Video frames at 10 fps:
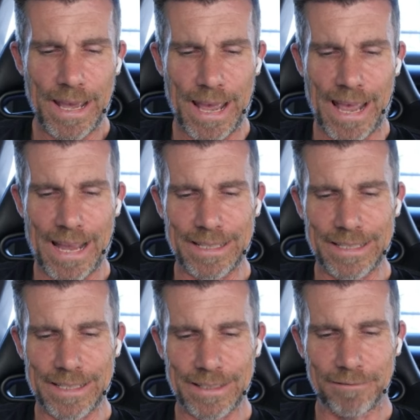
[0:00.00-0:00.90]

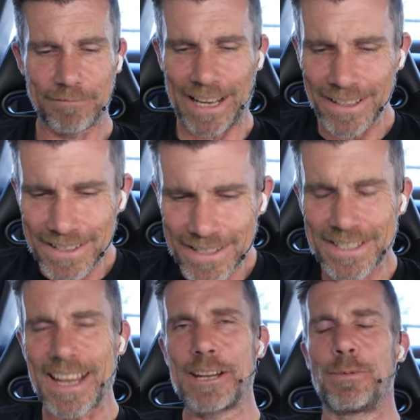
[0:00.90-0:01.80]
And
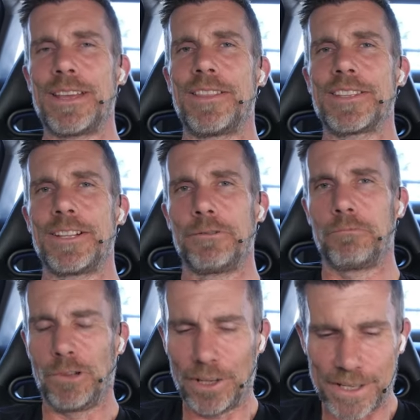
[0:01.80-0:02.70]
understandably, there's a
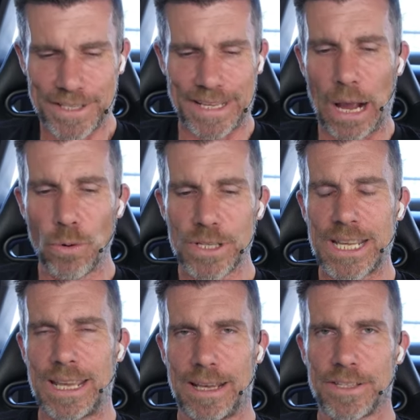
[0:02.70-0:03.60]
lot of cells
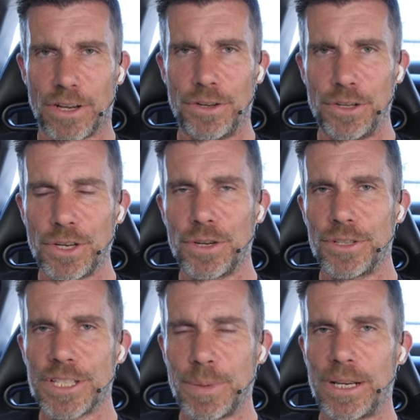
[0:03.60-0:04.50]
here, so you could
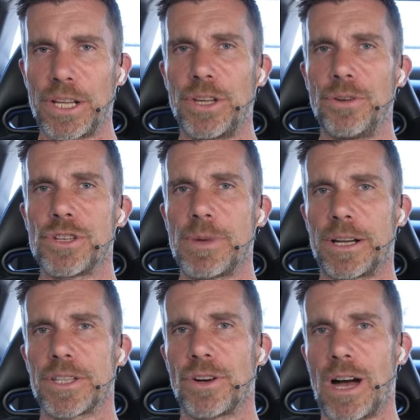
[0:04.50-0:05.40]
spend a huge amount
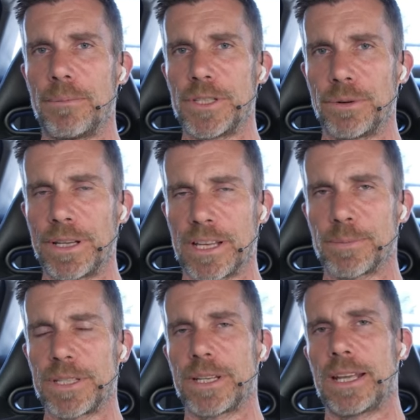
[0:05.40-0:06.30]
of time doing this,
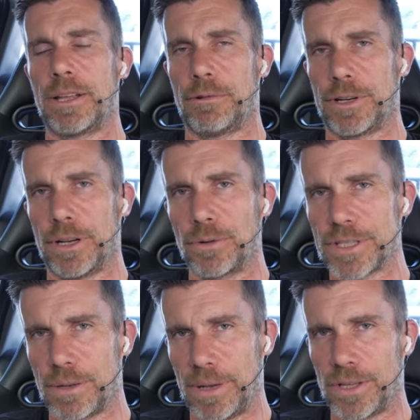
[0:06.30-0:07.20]
particularly when I
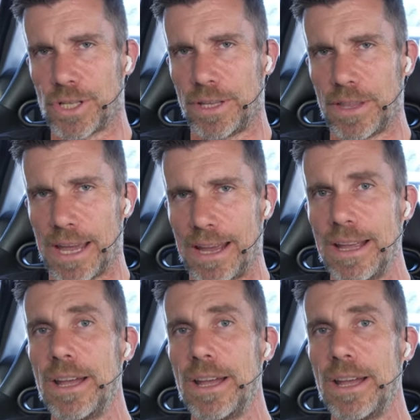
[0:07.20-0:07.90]
also mentioned that